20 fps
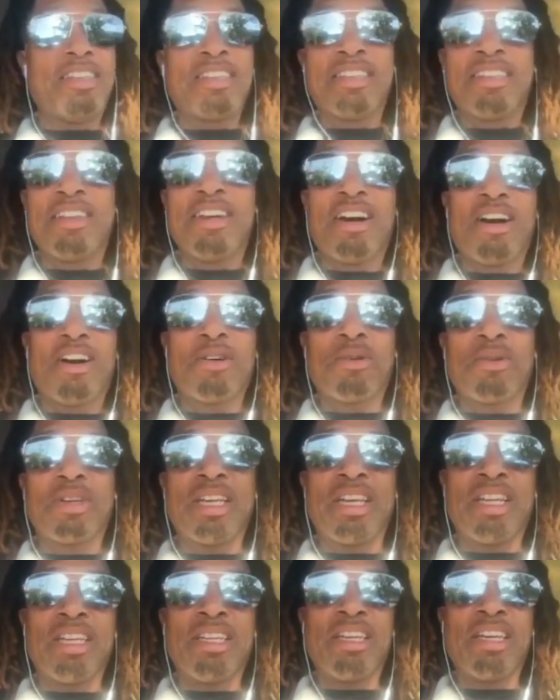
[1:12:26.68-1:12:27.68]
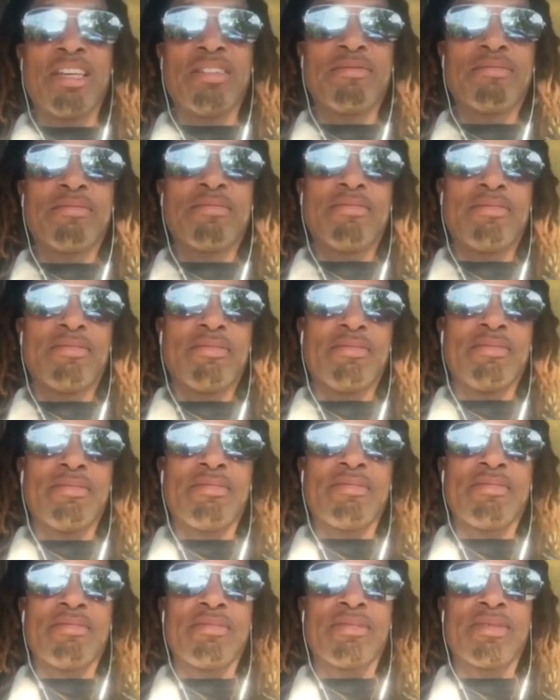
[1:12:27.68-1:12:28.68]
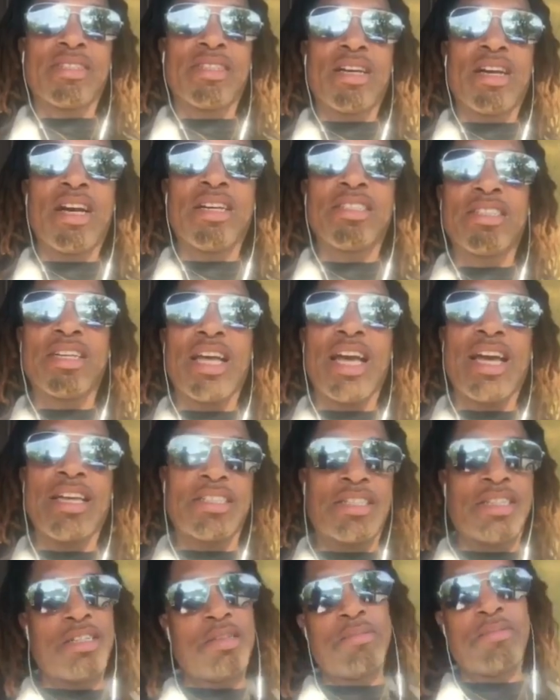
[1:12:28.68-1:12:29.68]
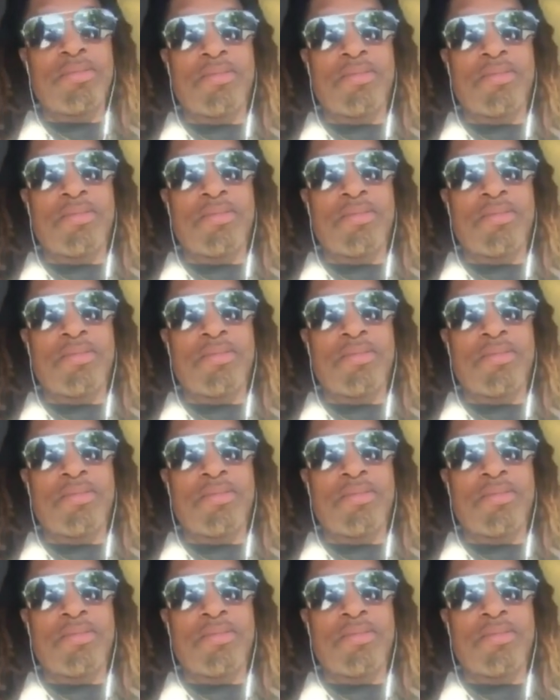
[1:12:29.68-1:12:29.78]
Y'all don't get it yet. I should ask him.